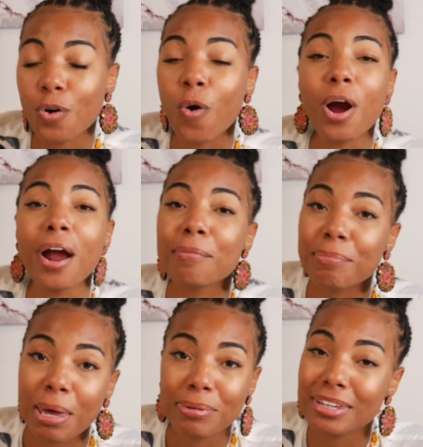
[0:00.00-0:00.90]
or
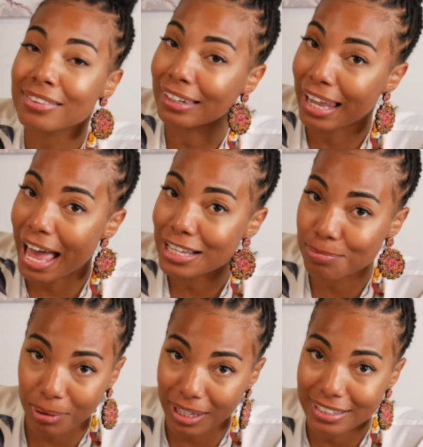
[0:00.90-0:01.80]
maybe the
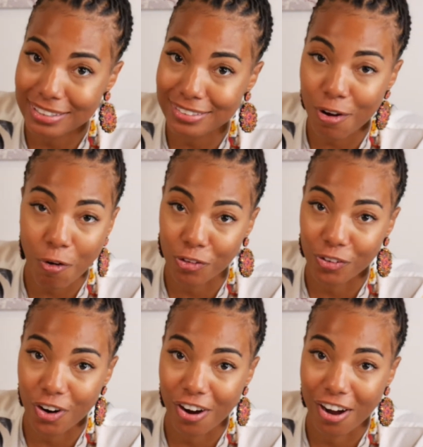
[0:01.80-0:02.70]
last place
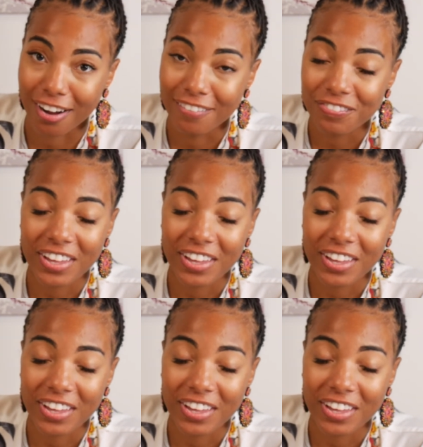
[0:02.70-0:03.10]
overall.